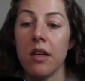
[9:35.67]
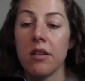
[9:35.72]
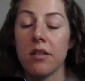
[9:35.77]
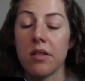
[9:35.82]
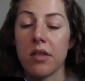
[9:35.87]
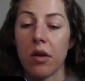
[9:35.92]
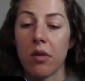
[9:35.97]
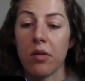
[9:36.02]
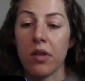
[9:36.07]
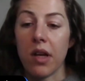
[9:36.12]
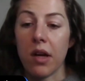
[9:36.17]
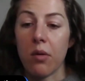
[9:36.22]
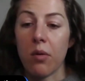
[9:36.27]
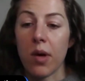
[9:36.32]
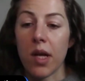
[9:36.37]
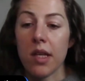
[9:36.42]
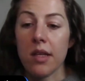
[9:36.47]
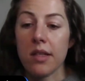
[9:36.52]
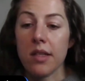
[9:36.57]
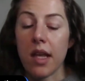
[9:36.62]
So there
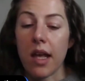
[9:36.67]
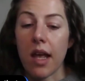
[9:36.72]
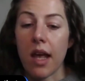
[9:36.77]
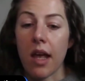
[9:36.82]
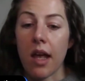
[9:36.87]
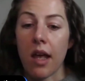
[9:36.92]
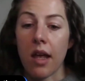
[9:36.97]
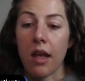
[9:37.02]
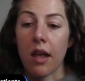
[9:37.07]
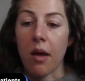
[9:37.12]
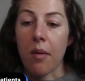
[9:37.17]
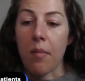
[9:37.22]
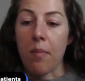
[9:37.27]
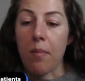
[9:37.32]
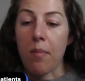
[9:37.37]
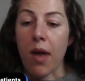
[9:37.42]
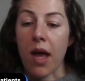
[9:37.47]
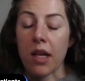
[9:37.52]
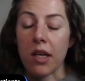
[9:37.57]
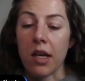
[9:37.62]
was a
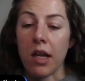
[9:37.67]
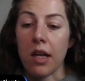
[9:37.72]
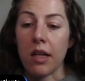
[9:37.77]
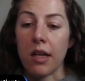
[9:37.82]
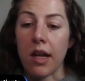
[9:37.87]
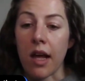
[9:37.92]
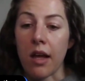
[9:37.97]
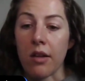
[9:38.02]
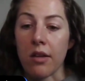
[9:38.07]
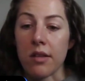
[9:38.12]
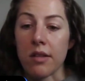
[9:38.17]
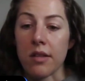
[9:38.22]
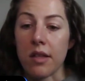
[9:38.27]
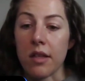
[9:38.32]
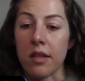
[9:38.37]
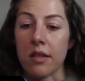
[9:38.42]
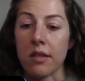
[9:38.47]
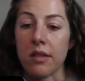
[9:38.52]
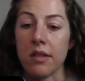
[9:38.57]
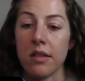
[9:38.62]

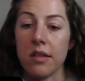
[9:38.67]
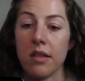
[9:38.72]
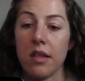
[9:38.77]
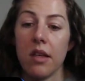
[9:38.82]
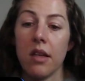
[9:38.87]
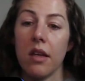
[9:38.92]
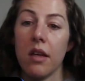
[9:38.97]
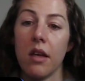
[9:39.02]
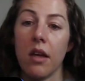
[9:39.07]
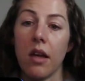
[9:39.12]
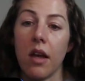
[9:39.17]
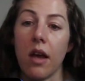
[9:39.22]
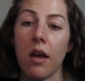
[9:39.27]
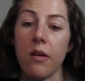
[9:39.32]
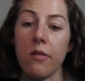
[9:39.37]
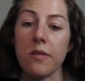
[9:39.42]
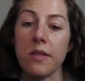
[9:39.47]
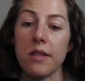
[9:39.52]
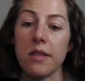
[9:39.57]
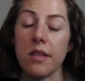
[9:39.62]
meta-analysis
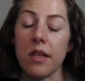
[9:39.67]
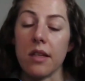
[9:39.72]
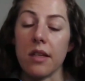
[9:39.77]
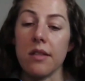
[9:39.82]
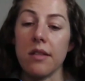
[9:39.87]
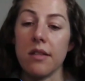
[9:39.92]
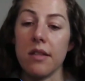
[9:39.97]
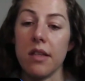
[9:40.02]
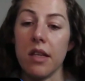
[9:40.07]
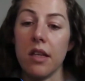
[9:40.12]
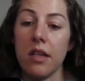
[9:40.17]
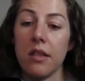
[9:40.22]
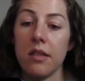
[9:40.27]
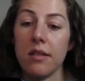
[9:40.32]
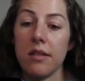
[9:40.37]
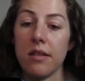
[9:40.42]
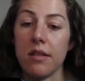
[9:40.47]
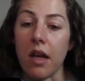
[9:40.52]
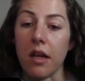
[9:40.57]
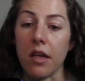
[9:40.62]
of 16
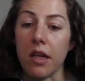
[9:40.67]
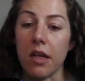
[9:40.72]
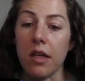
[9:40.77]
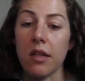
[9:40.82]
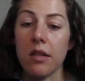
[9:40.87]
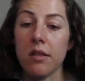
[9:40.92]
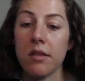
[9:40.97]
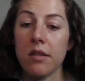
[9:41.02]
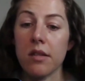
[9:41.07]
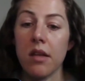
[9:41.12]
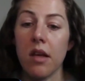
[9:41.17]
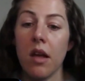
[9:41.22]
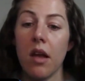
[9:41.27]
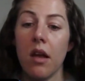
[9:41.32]
studies